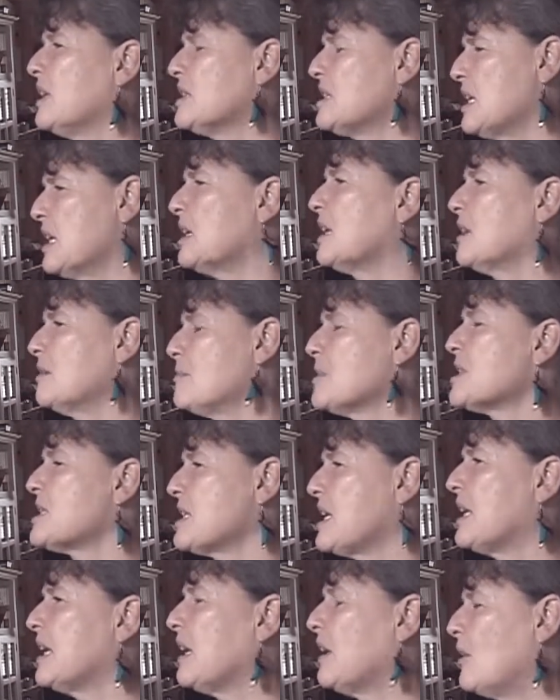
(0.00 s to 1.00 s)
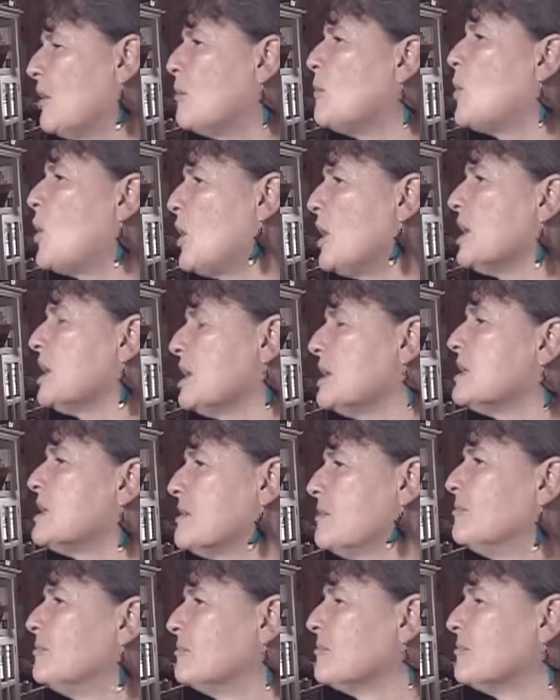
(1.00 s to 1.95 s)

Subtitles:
attacking missile or warhead.